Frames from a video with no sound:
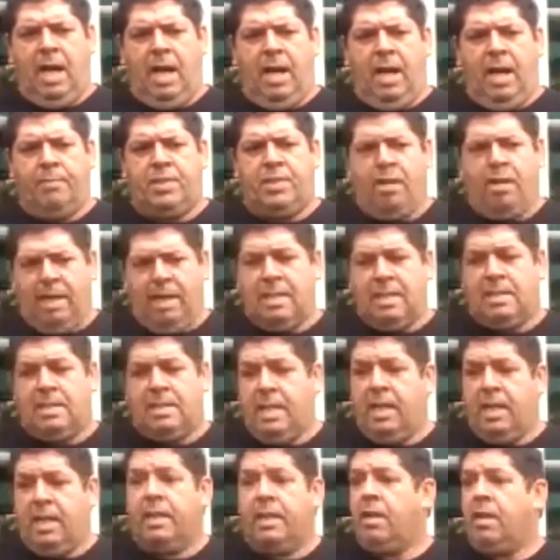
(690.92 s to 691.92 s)
So
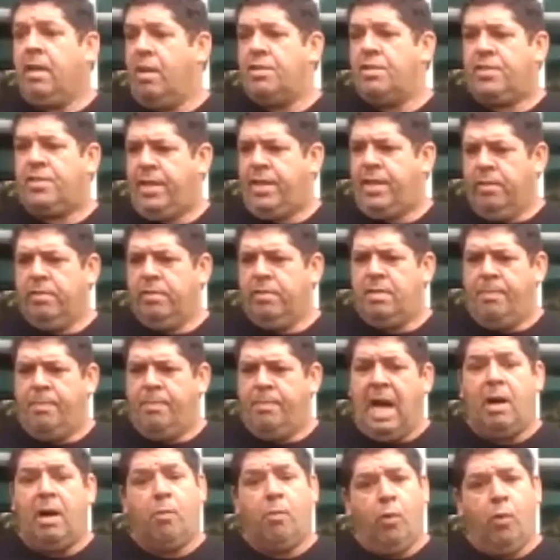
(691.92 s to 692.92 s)
understanding those skills
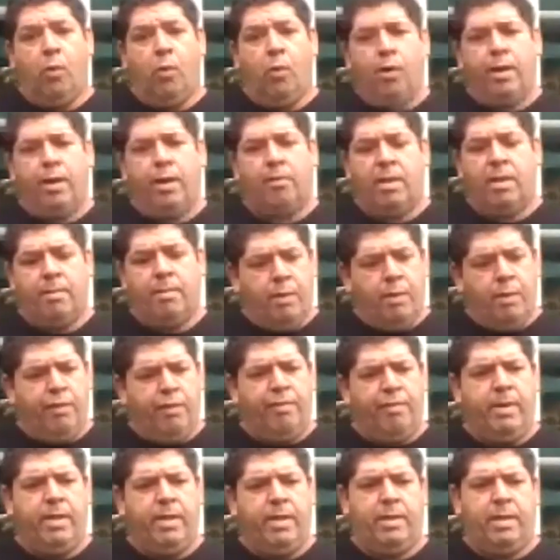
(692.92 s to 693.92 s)
about water and
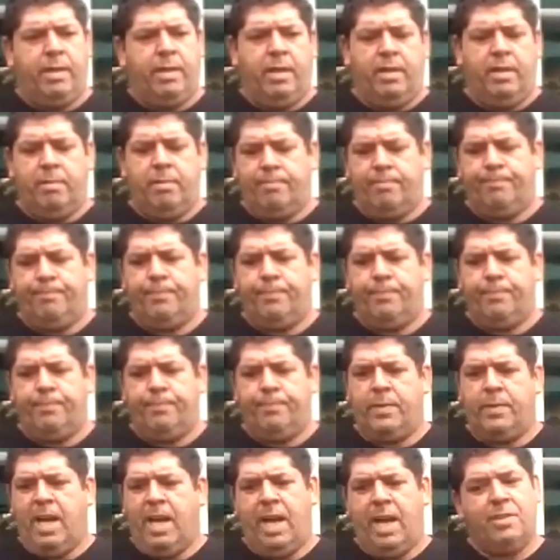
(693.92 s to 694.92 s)
movement and
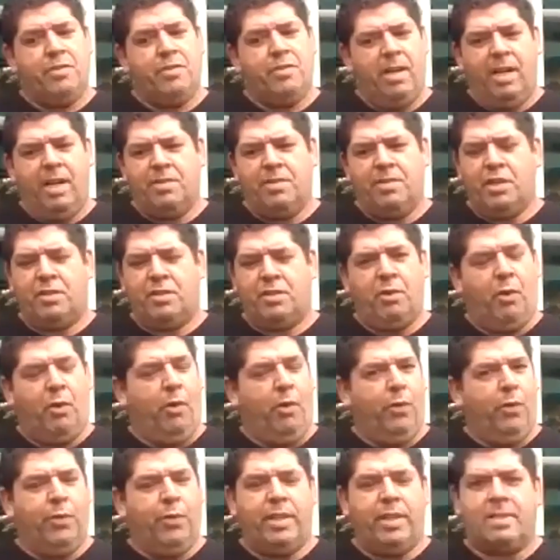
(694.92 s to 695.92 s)
just
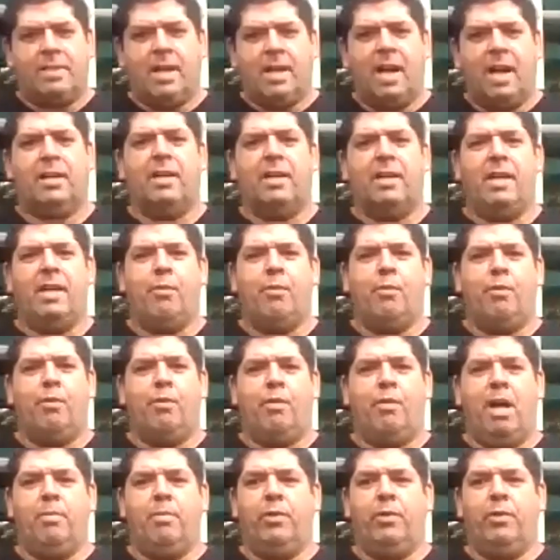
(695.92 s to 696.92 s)
all of the tucker that we were
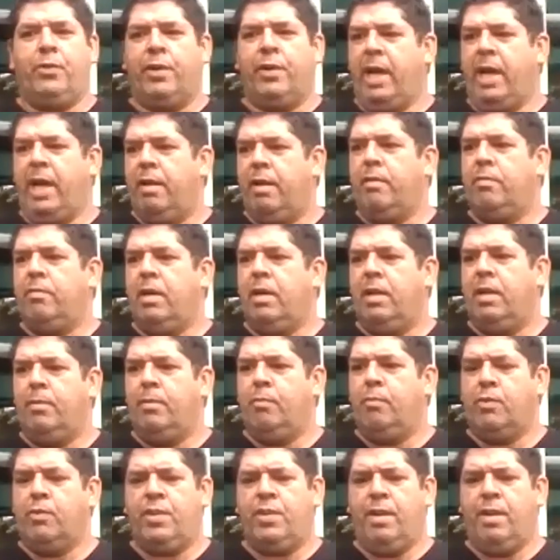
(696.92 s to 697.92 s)
able to get
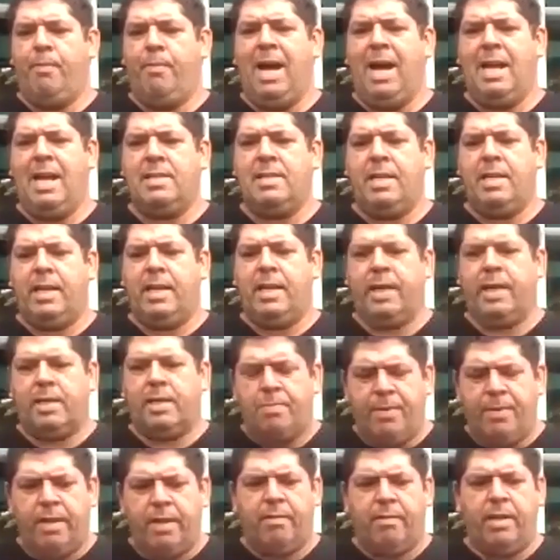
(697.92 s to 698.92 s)
was an amazing
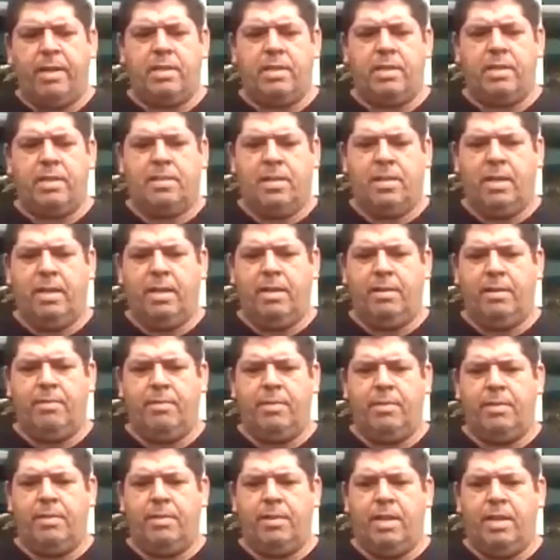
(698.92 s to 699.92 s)
experience.
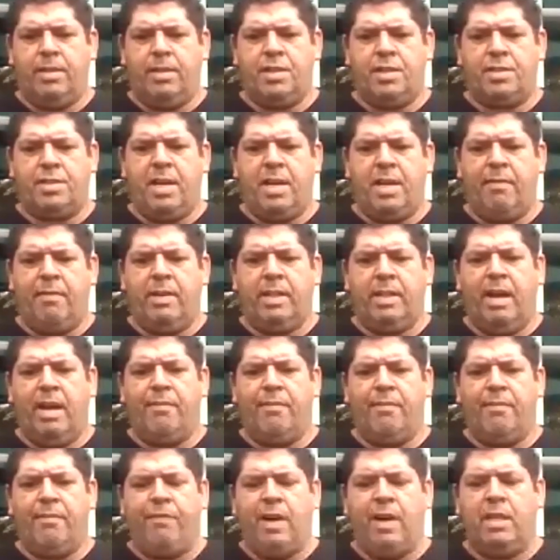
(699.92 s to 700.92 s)
And just having
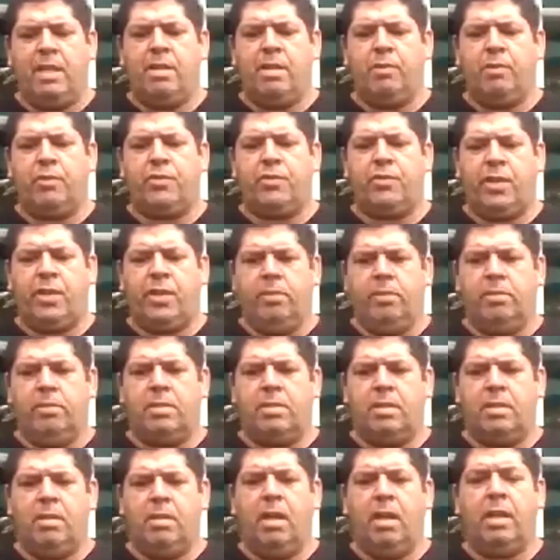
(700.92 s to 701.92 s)
that valuable skills
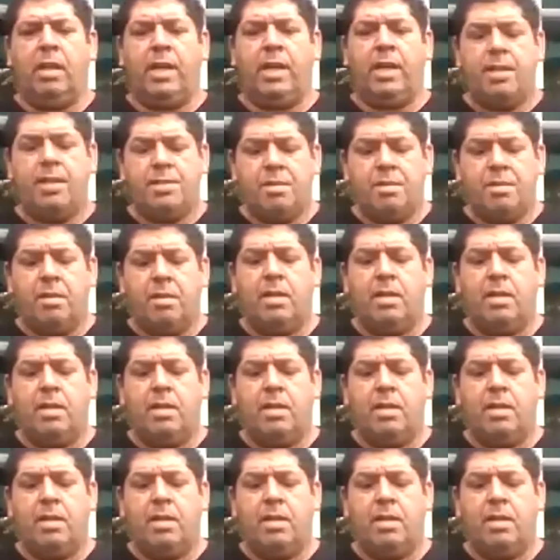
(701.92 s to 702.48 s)
and knowledge,